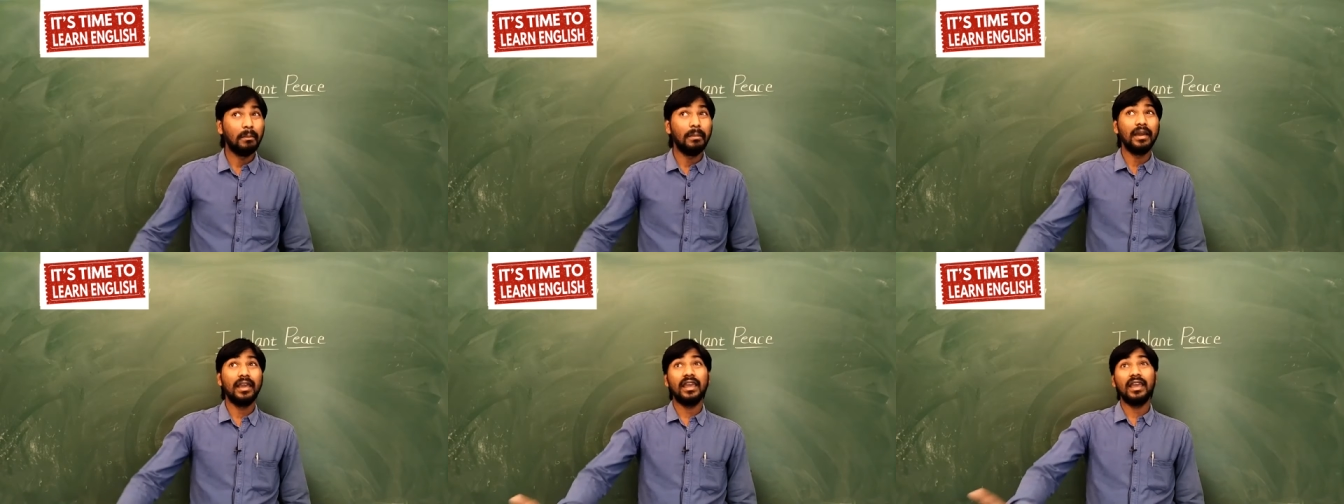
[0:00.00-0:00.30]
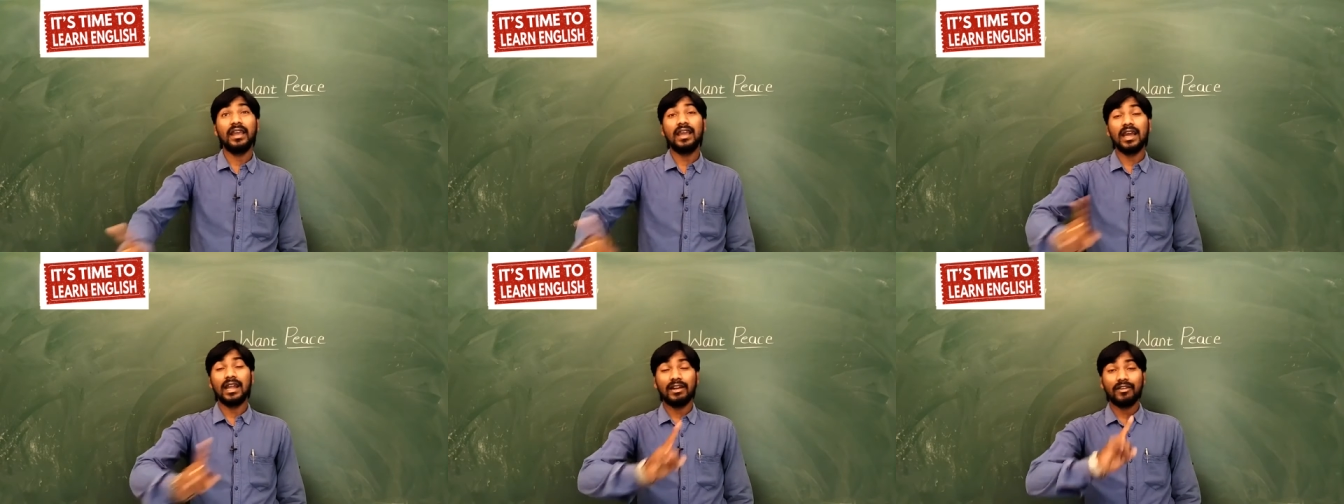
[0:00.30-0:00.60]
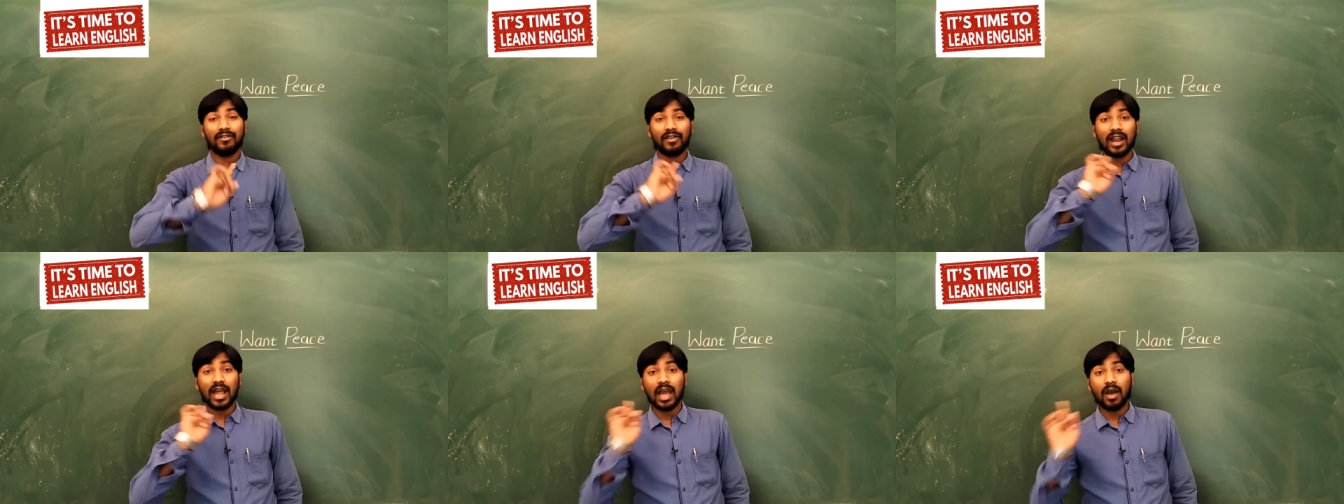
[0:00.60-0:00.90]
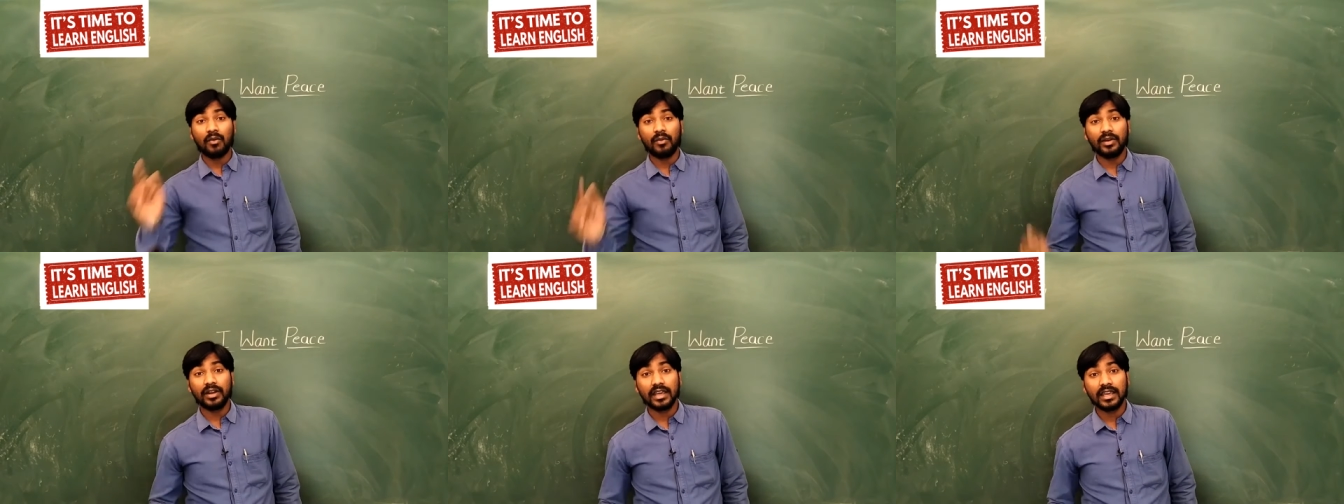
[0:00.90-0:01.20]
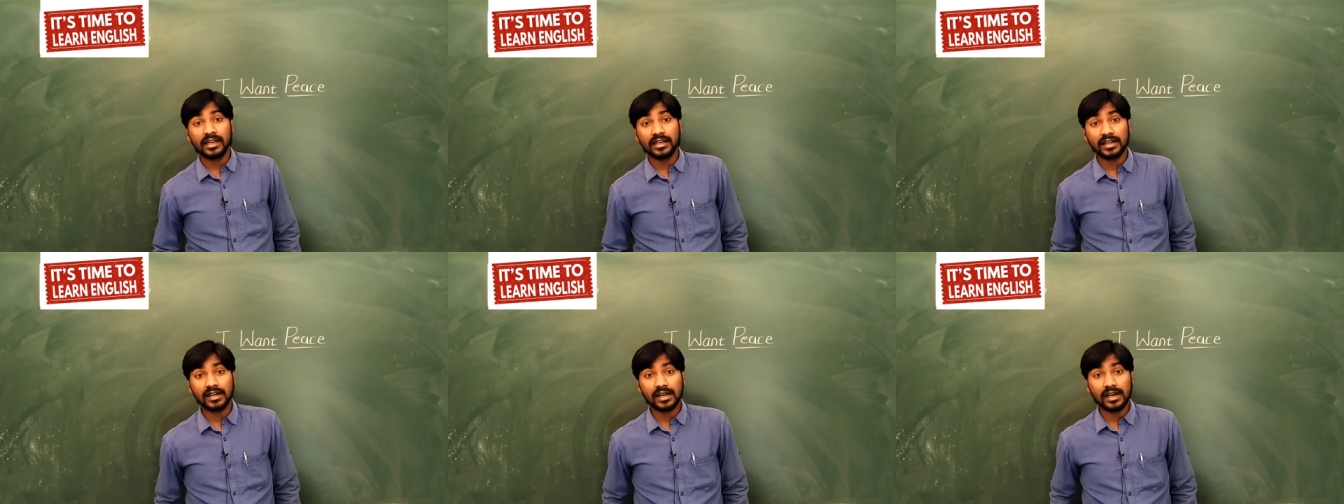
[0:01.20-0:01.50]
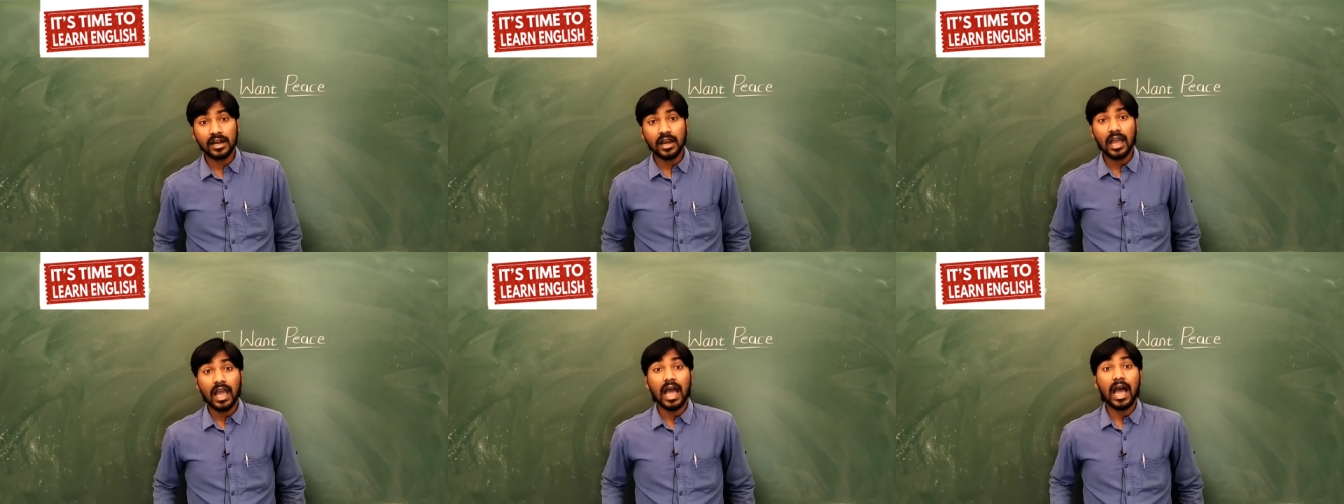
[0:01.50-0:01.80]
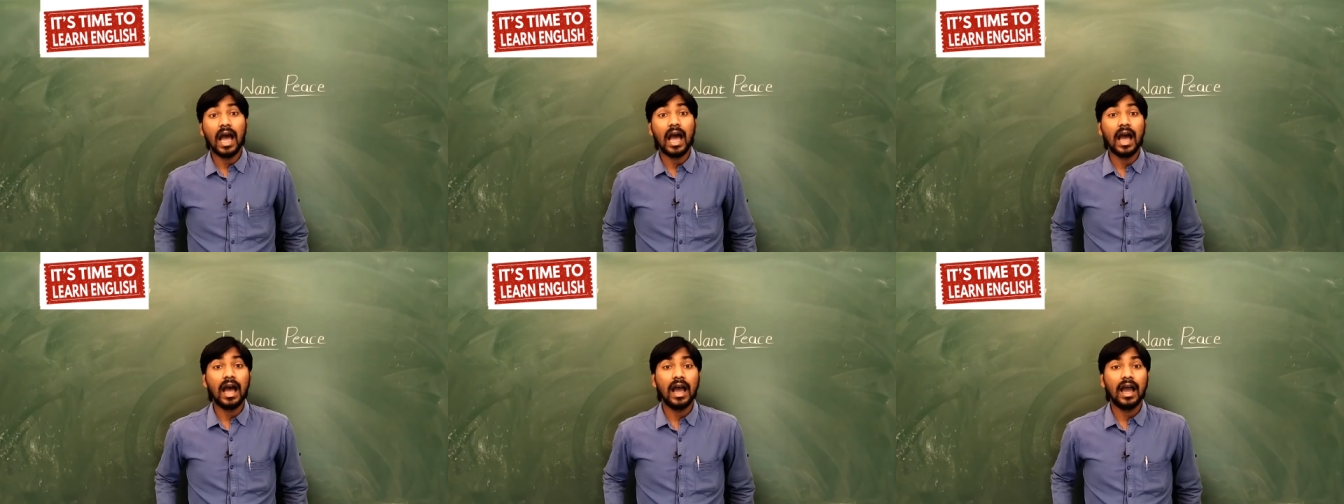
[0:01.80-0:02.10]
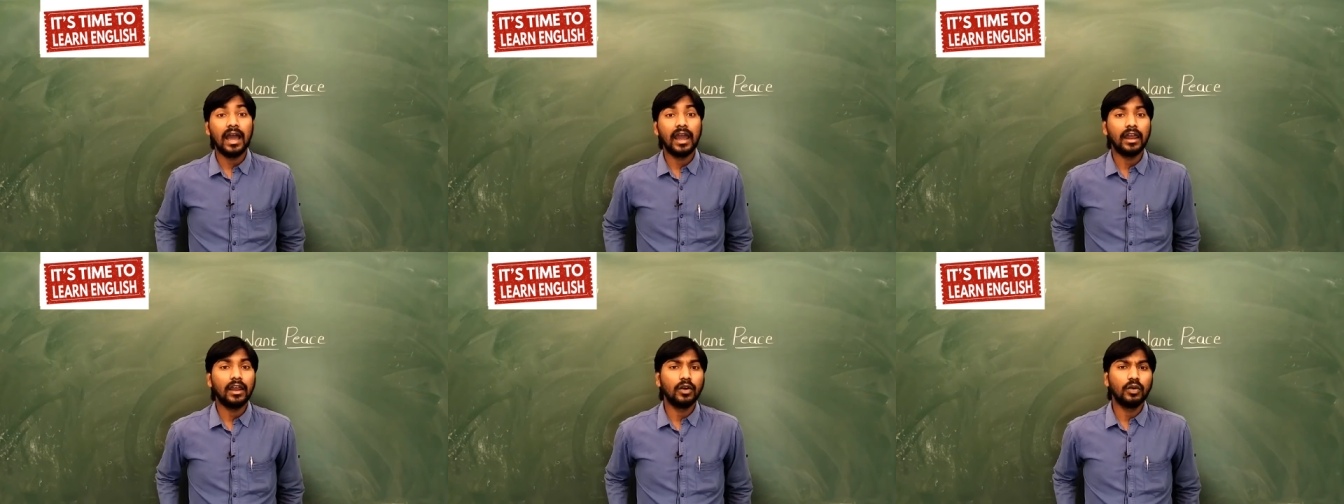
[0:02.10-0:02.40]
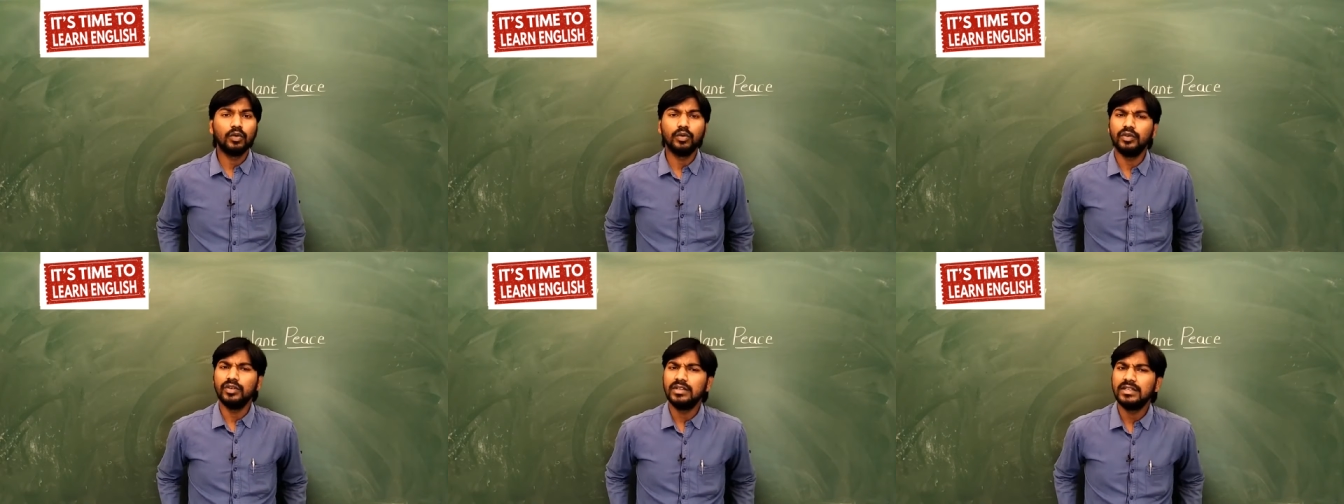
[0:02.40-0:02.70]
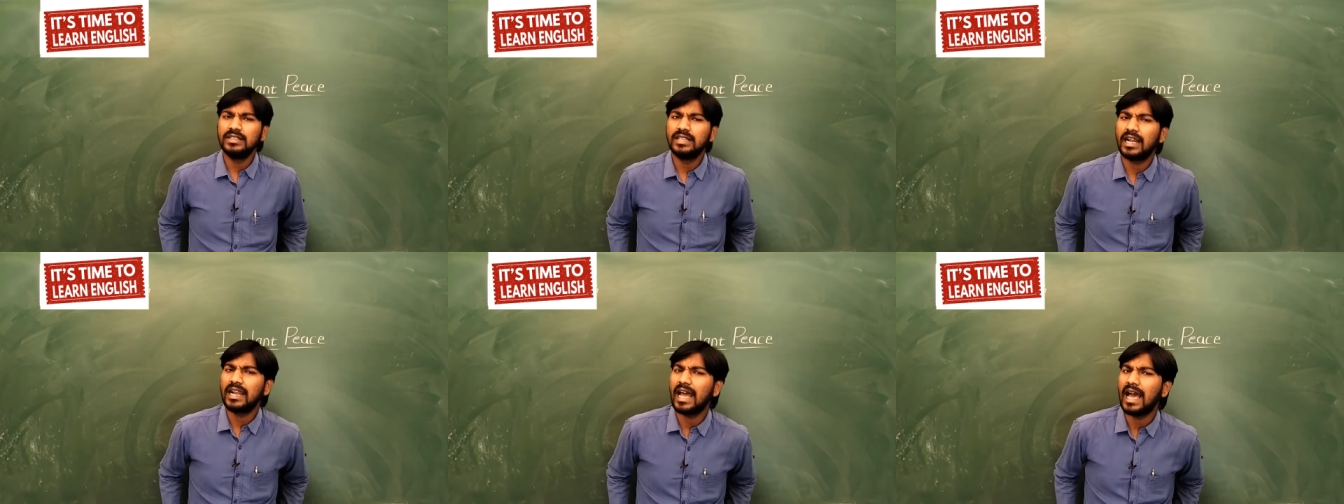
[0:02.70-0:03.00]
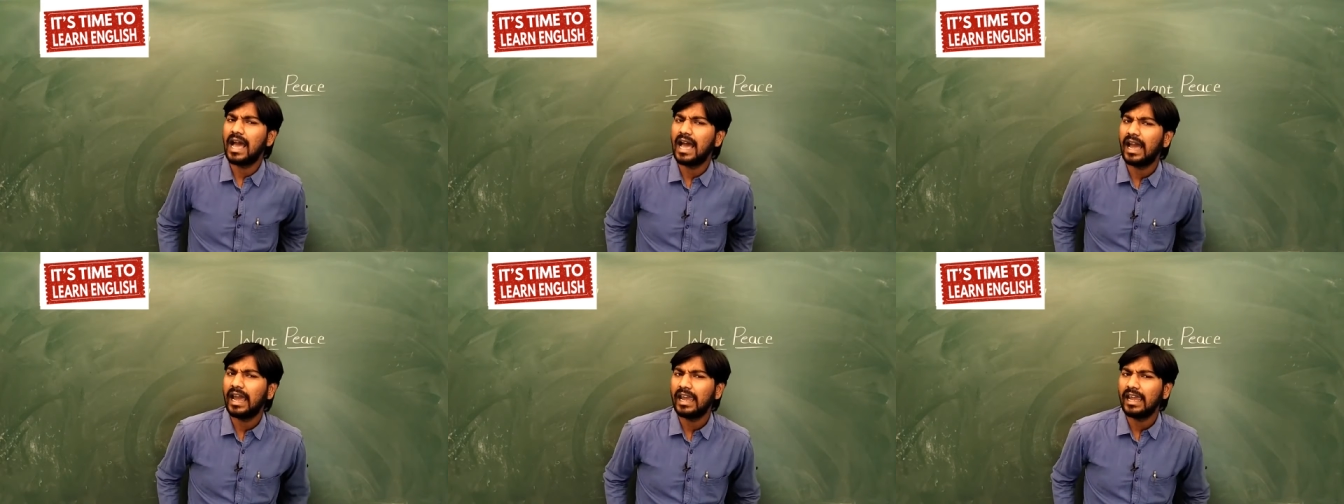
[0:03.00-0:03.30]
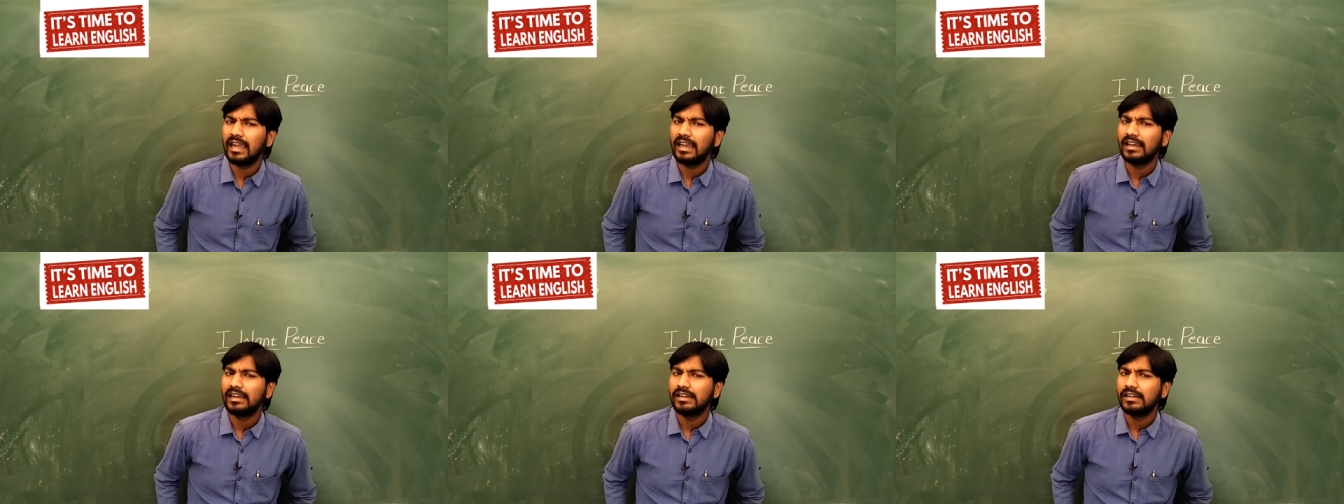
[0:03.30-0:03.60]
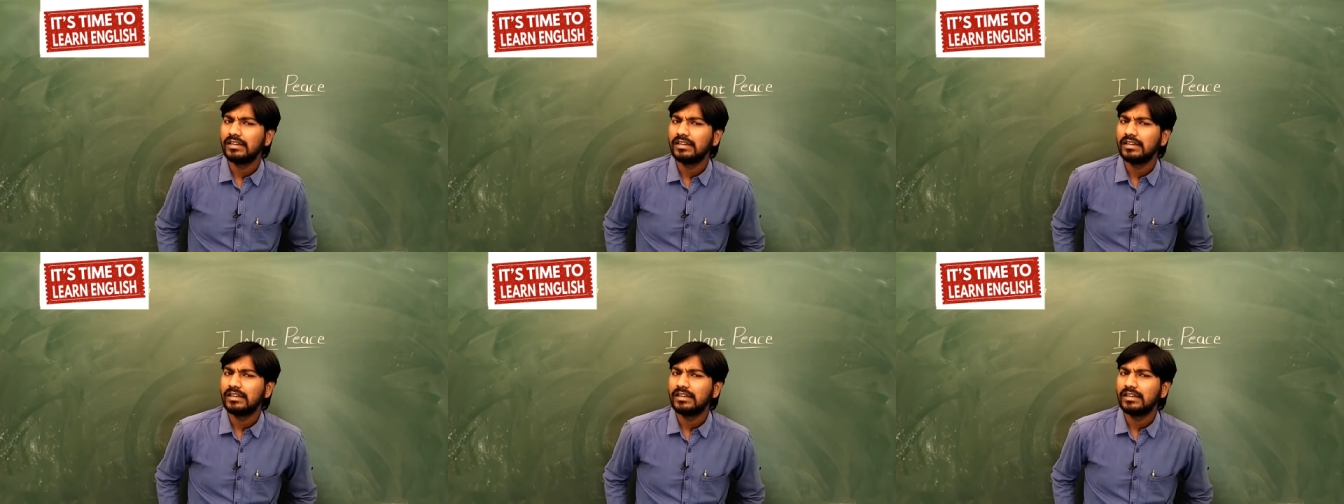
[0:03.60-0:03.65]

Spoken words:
big and round here? I. Who is that I?